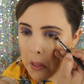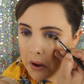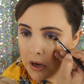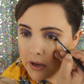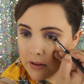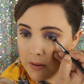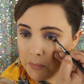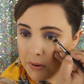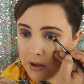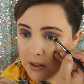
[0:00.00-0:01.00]
Like it doesn't
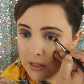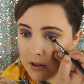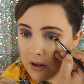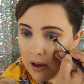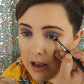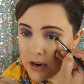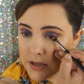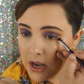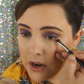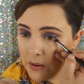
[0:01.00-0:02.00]
put the
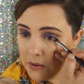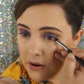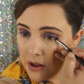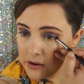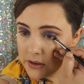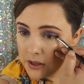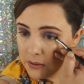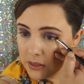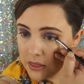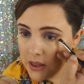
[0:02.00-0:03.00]
eyeshadow on
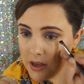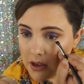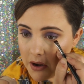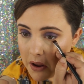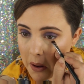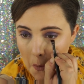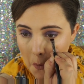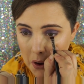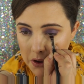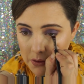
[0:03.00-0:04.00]
too thin
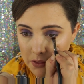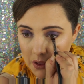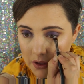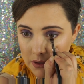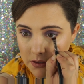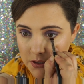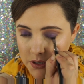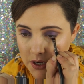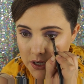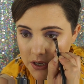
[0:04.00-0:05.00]
or too thick. It's
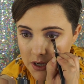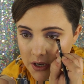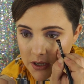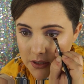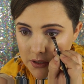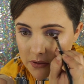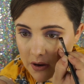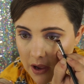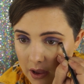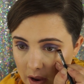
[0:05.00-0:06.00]
just
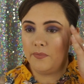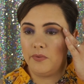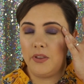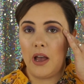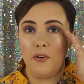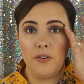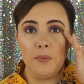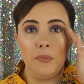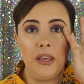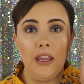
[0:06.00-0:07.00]
right. Now for
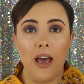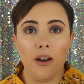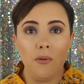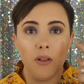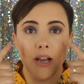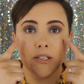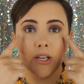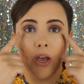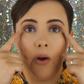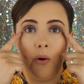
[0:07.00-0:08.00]
me, I don't like to
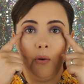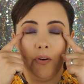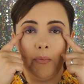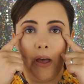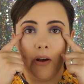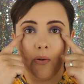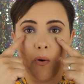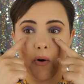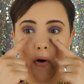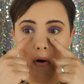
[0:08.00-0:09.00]
go from the outer
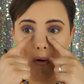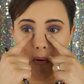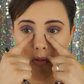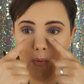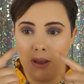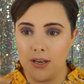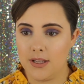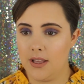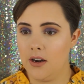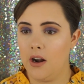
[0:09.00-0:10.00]
corner all the way
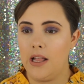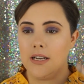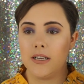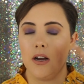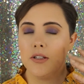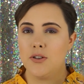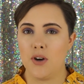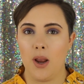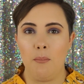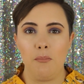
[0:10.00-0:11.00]
into the inner. I like to
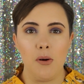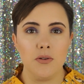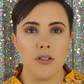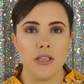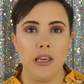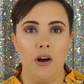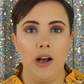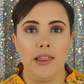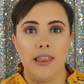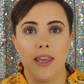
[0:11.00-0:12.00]
concentrate it mostly
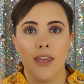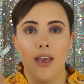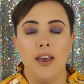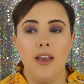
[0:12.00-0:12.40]
on the